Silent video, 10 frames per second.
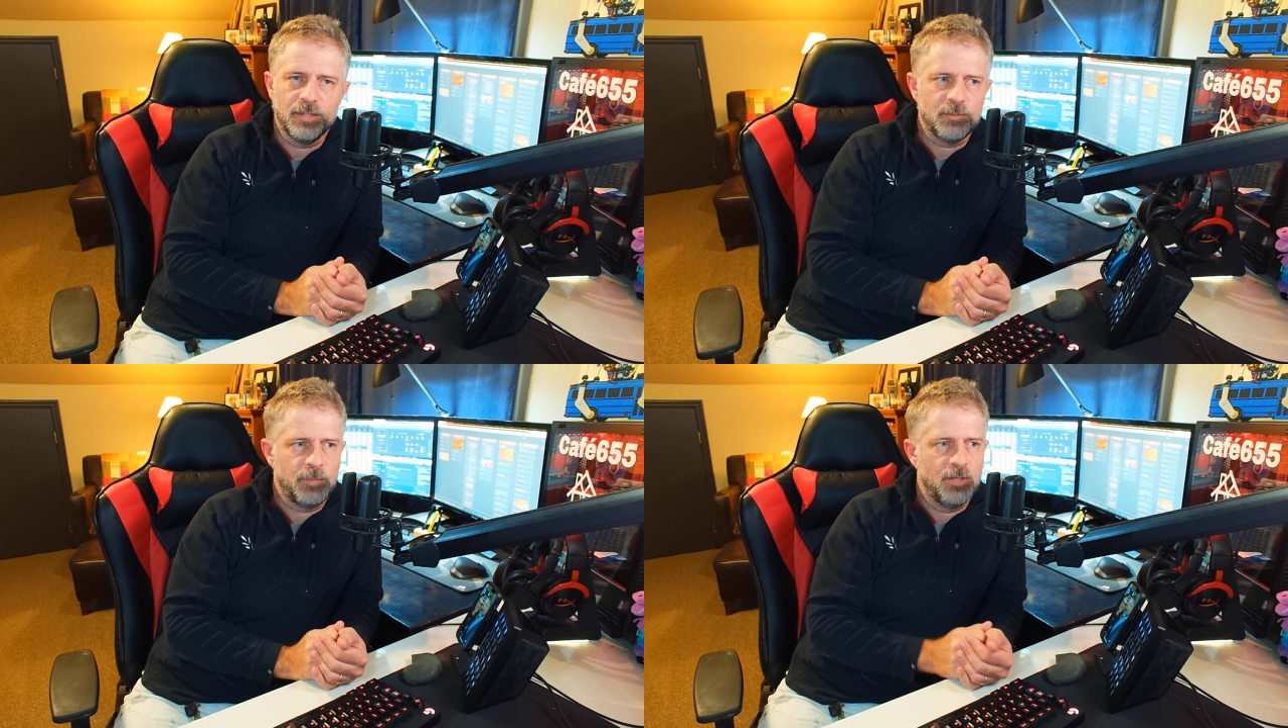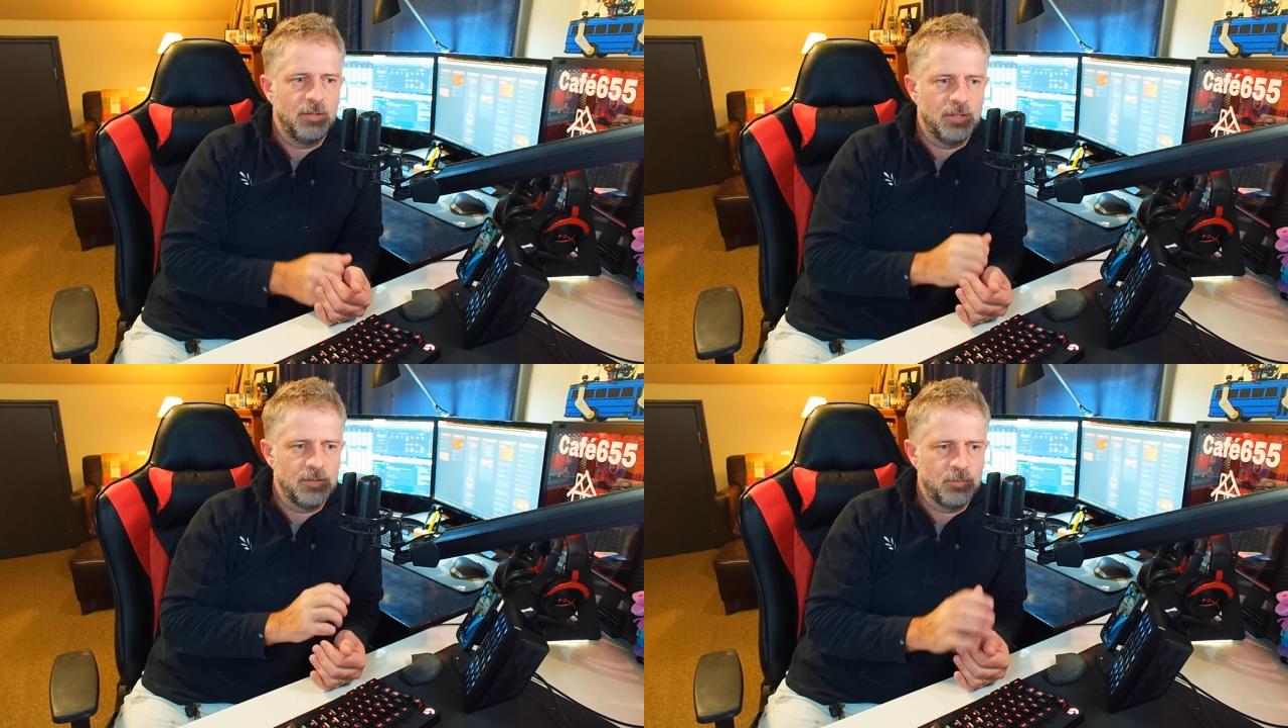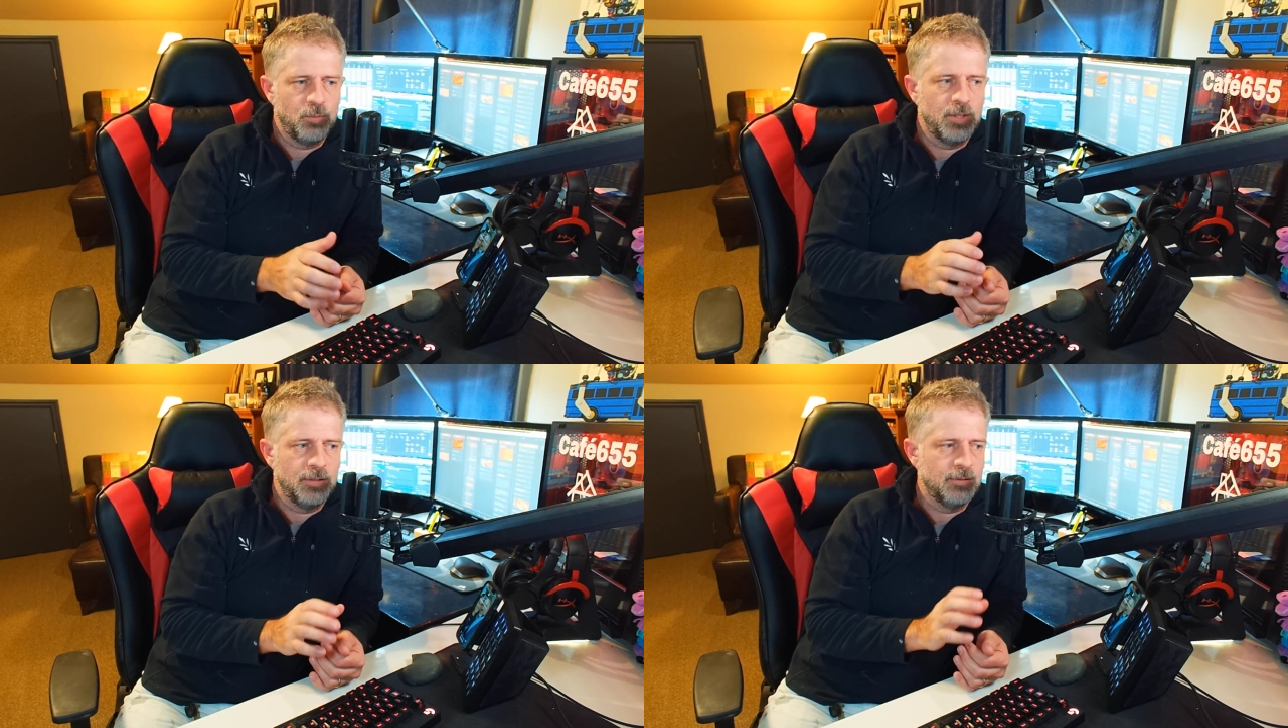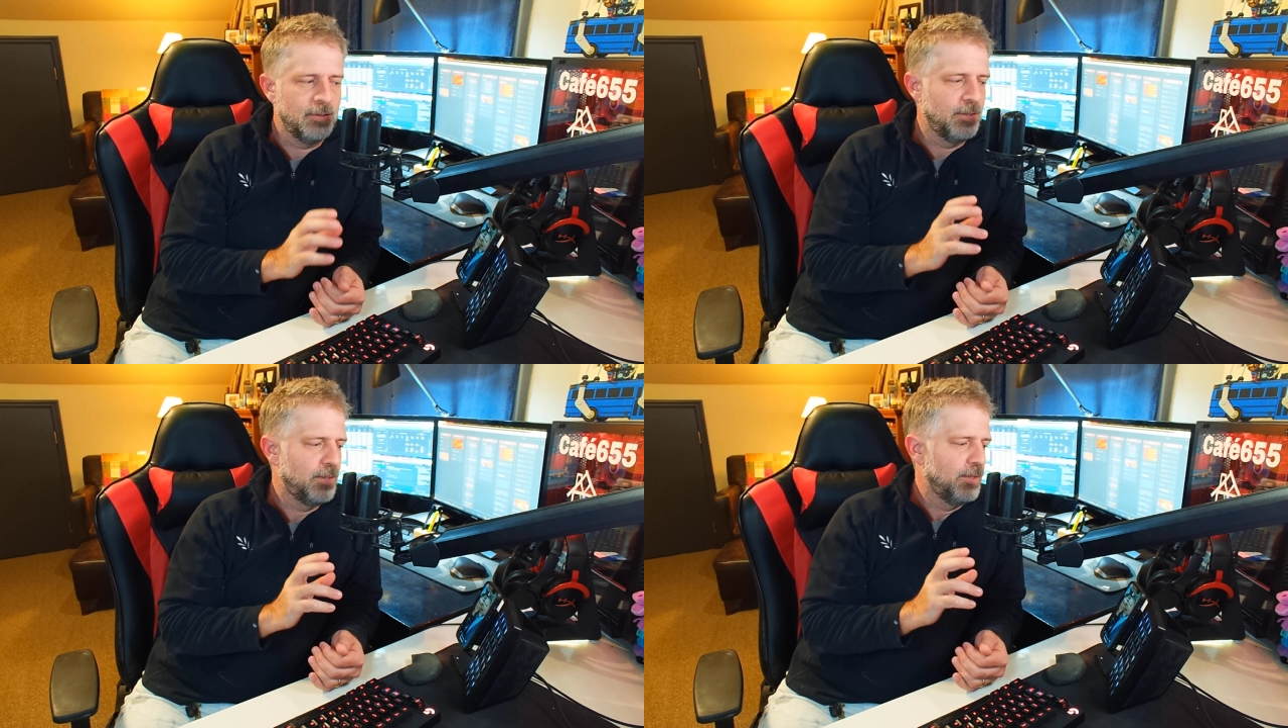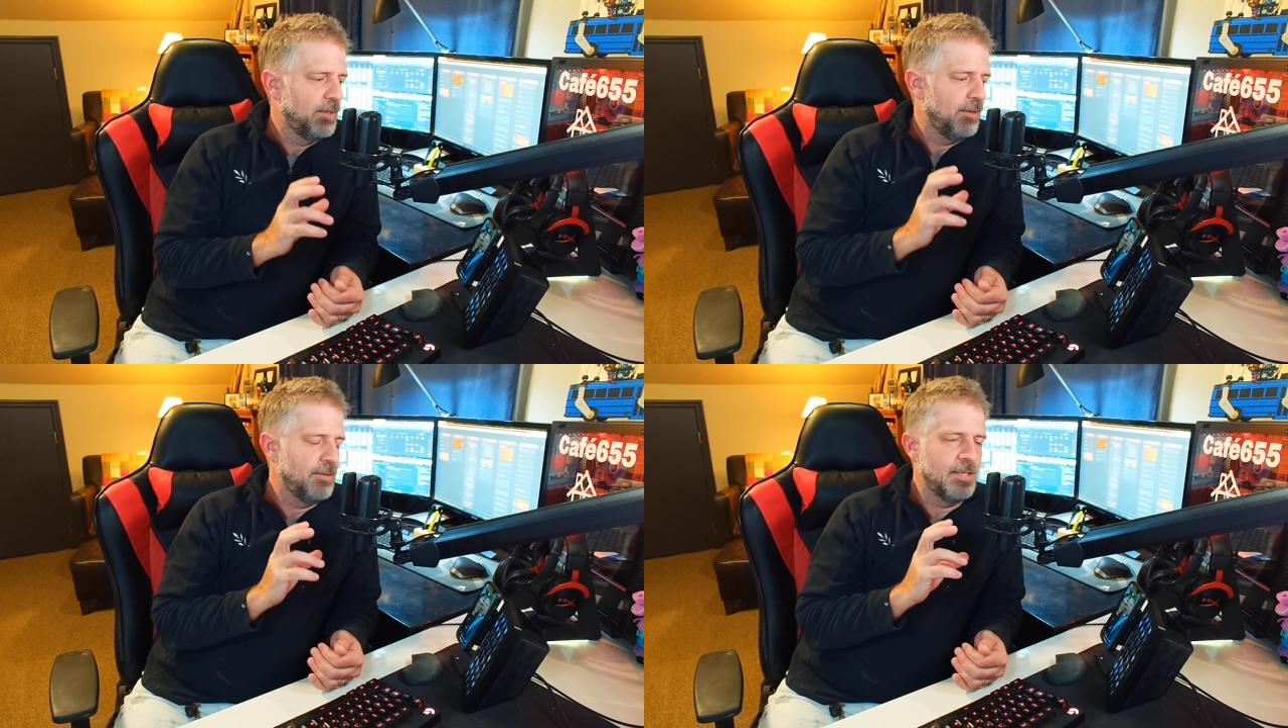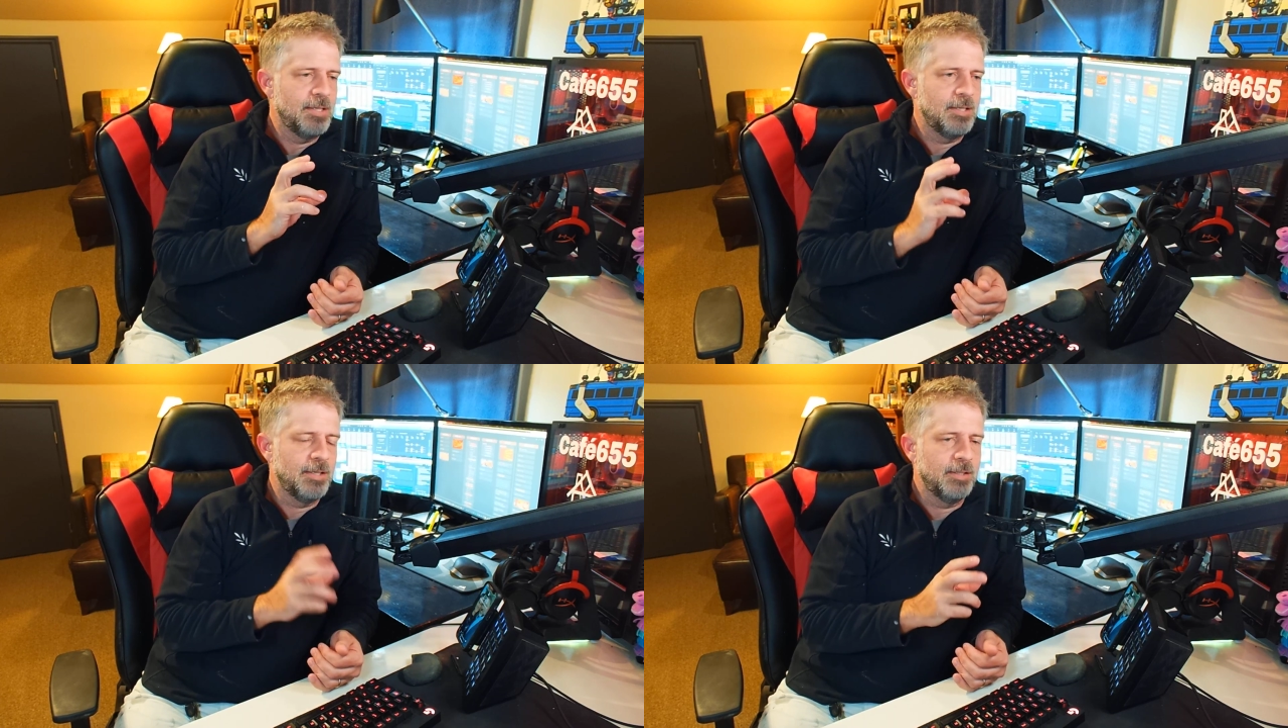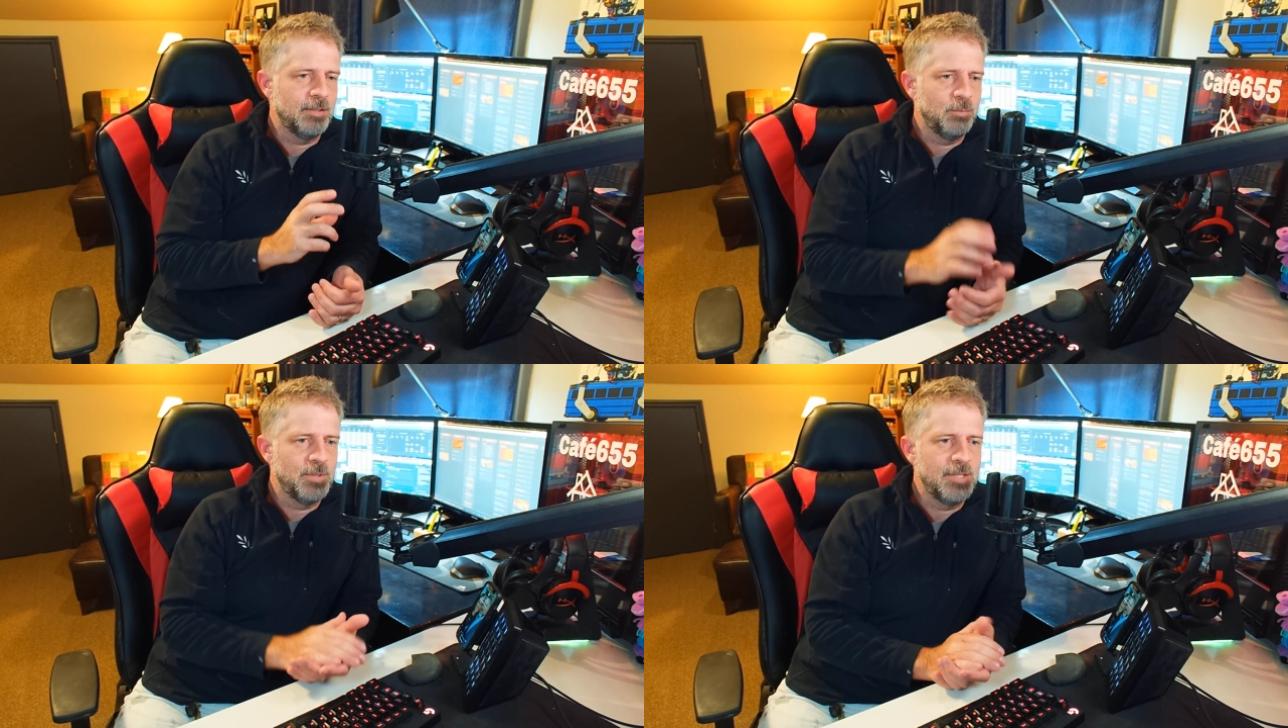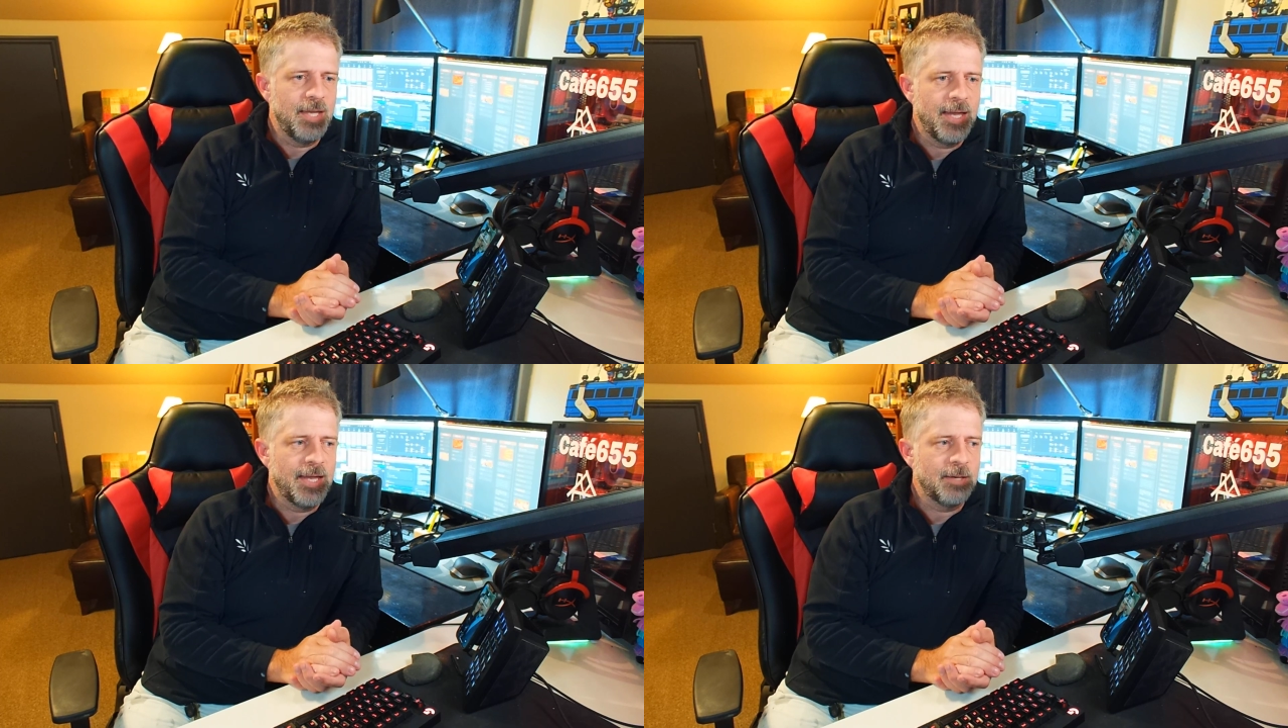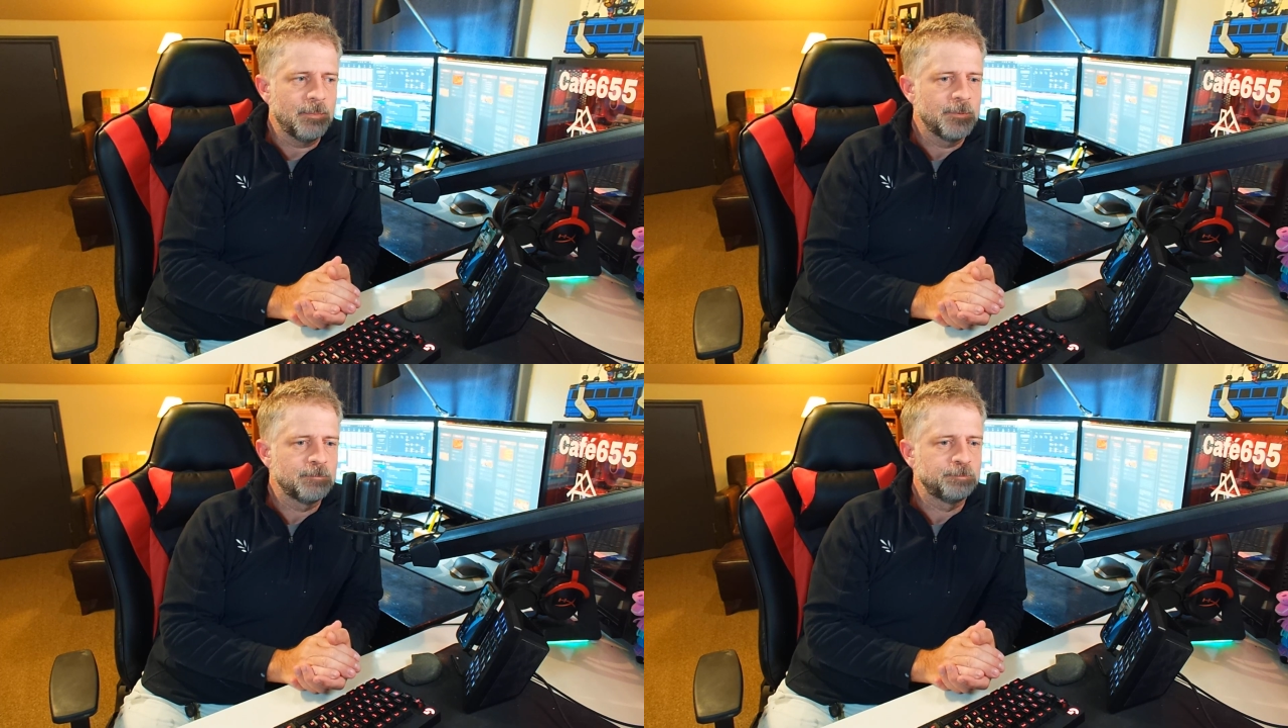experience with the uh, with the app.